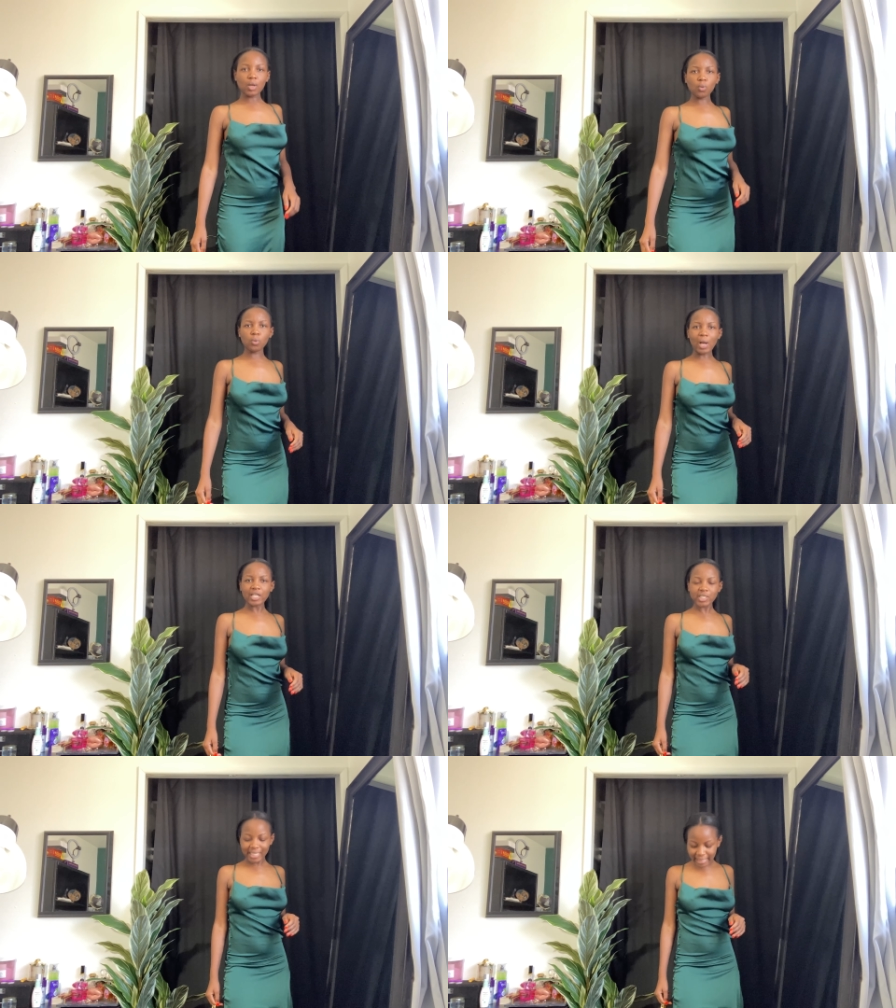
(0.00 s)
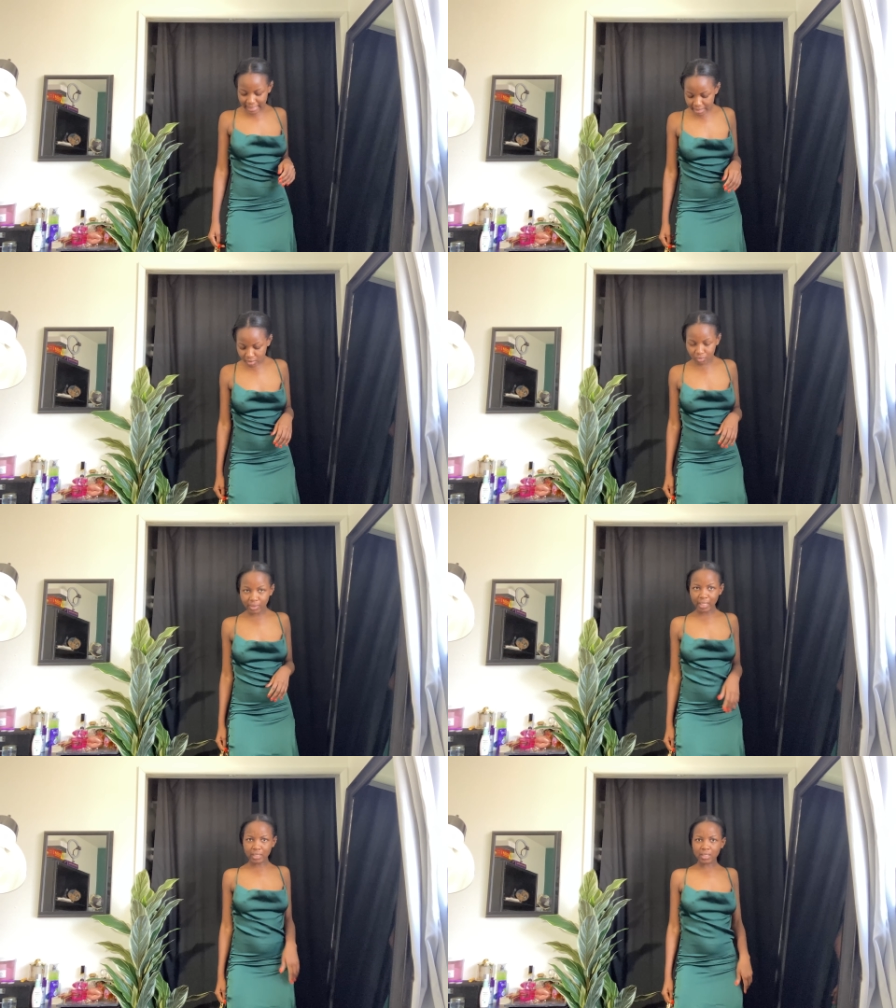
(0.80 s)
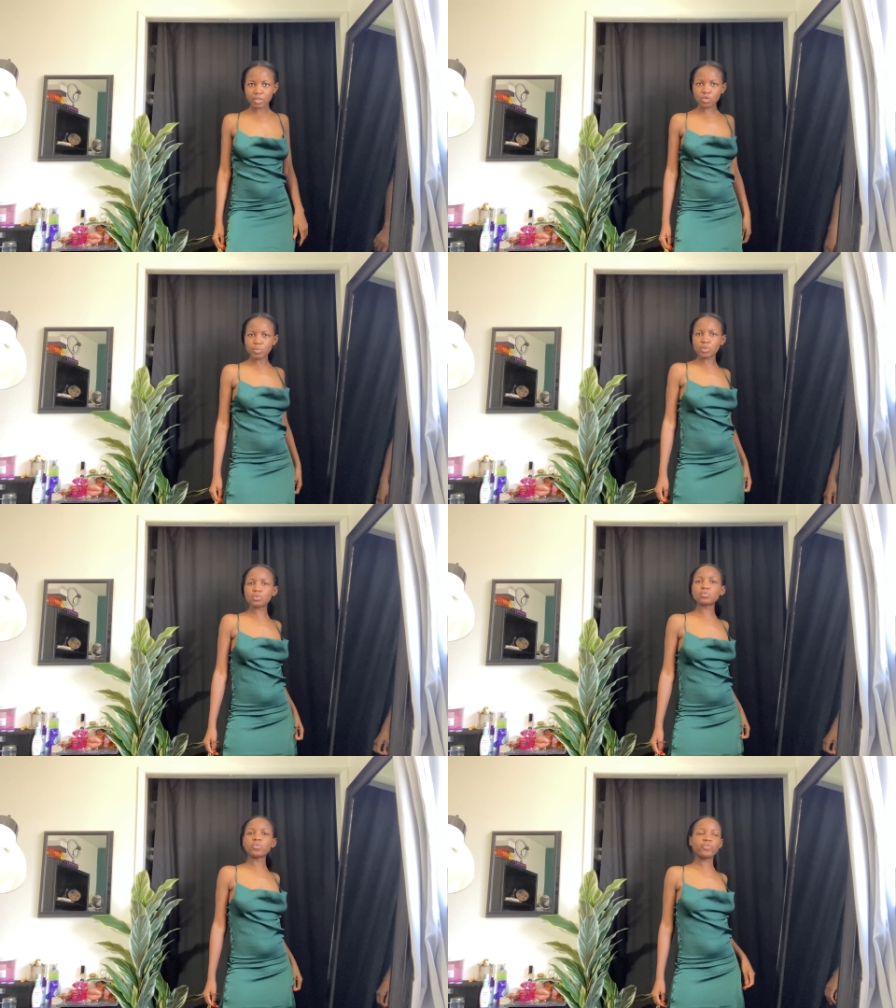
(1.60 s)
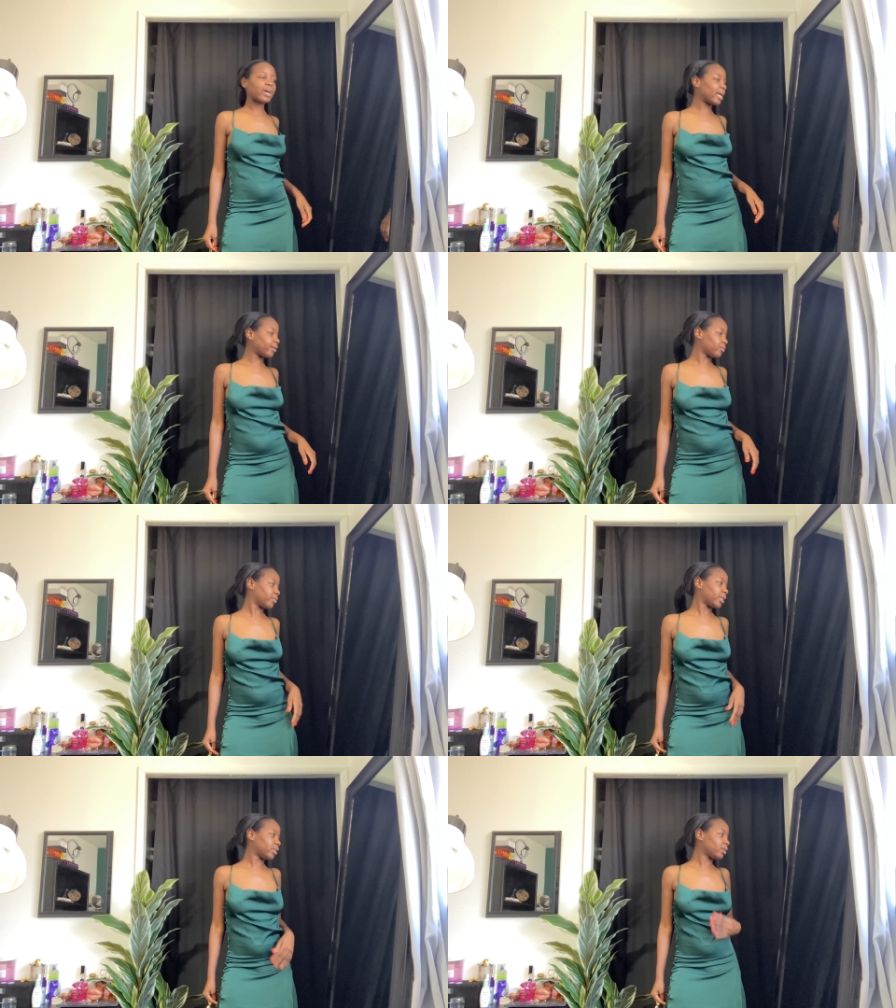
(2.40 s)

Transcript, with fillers: Ooh, I should get this in red. This would be so fire in red.